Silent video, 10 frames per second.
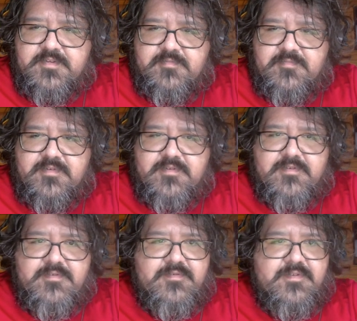
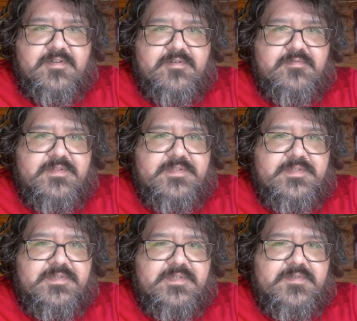number, I don't know, what is
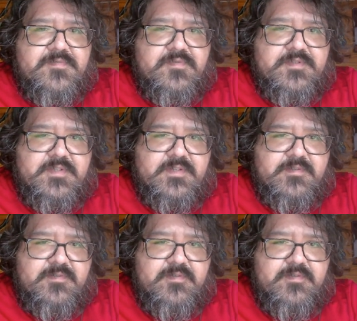this, 614?